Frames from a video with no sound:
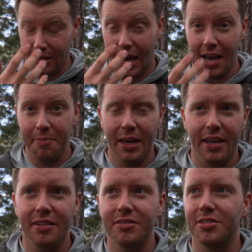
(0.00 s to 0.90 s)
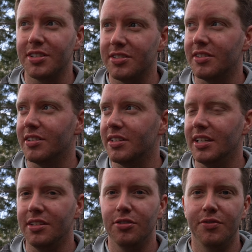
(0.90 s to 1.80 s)
eye pain just because the
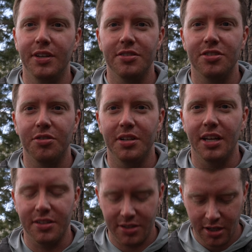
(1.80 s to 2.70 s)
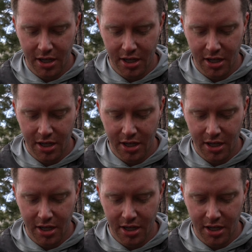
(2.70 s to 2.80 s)
UV is so intense.